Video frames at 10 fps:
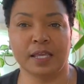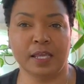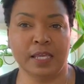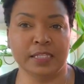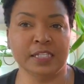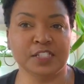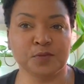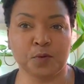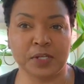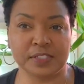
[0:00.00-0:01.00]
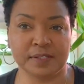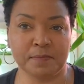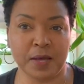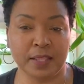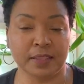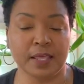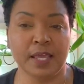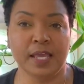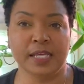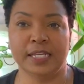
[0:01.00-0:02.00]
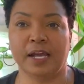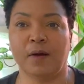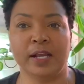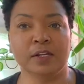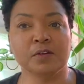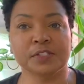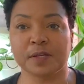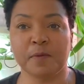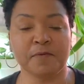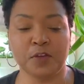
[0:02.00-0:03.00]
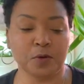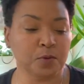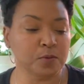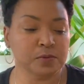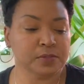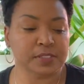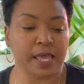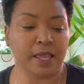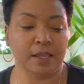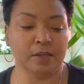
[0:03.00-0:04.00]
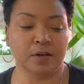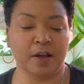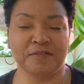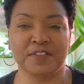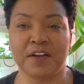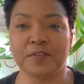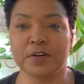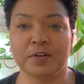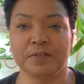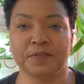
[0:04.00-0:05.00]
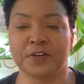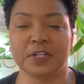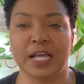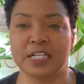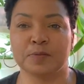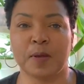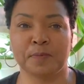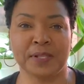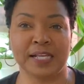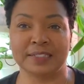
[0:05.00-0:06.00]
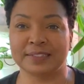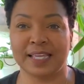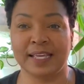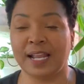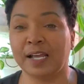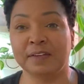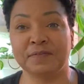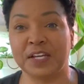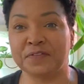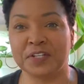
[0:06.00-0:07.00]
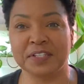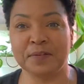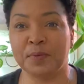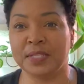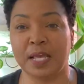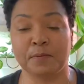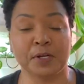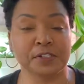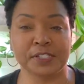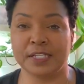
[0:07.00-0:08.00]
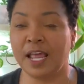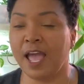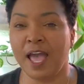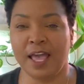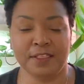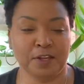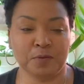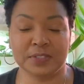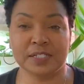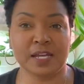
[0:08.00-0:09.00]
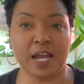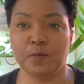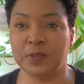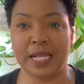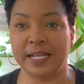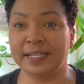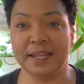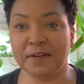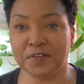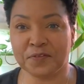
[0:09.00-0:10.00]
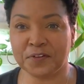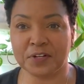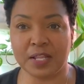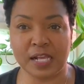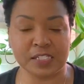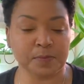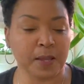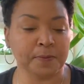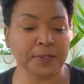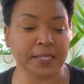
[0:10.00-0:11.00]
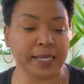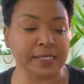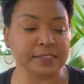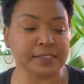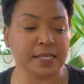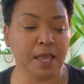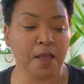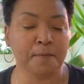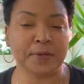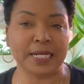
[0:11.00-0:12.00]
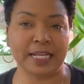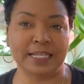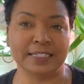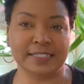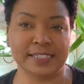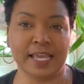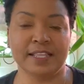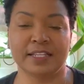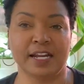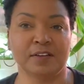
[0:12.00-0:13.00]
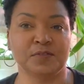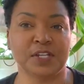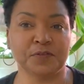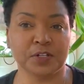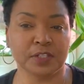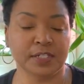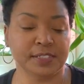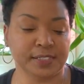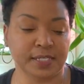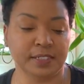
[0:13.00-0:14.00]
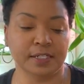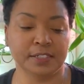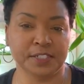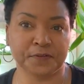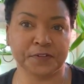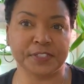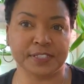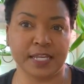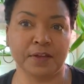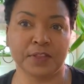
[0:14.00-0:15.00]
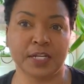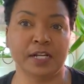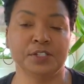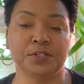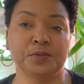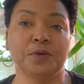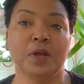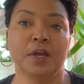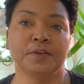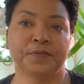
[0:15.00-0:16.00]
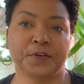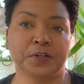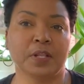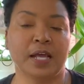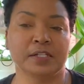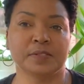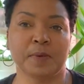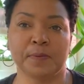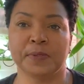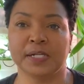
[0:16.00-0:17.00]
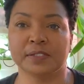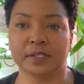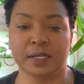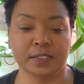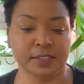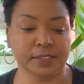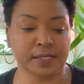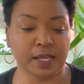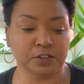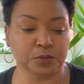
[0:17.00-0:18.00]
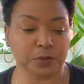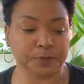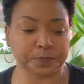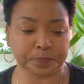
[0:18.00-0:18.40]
at least once a month. Now, I know some of you say, you know, I've never fertilized my plants, and I have definitely been that person. There was a time when I never fertilized my plants, but I can say that I have definitely seen a difference now that I do fertilize my plants on a schedule.